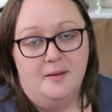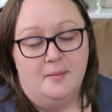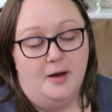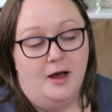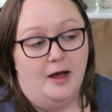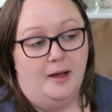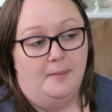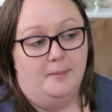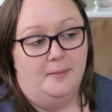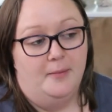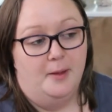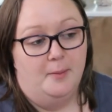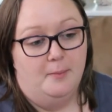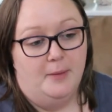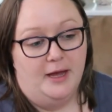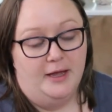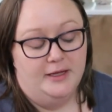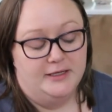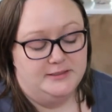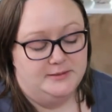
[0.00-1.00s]
um,
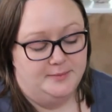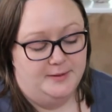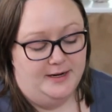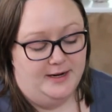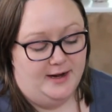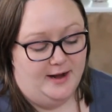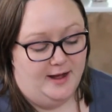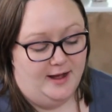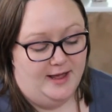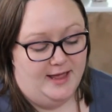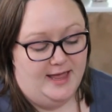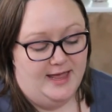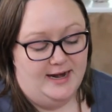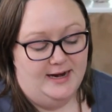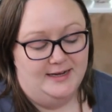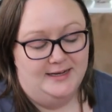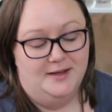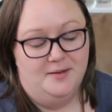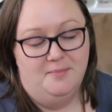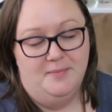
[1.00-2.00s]
my husband and I, and
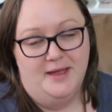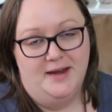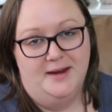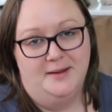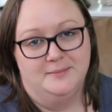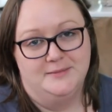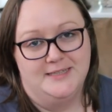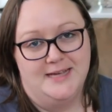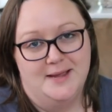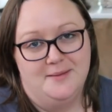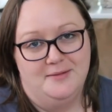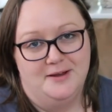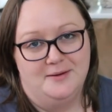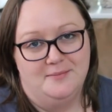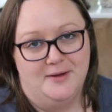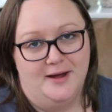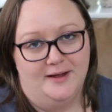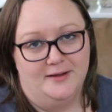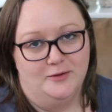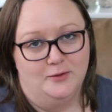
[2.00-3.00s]
I made him take me to
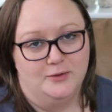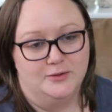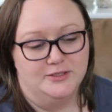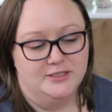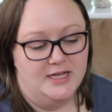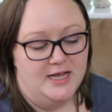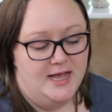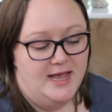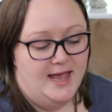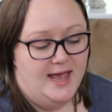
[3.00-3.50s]
Michael's,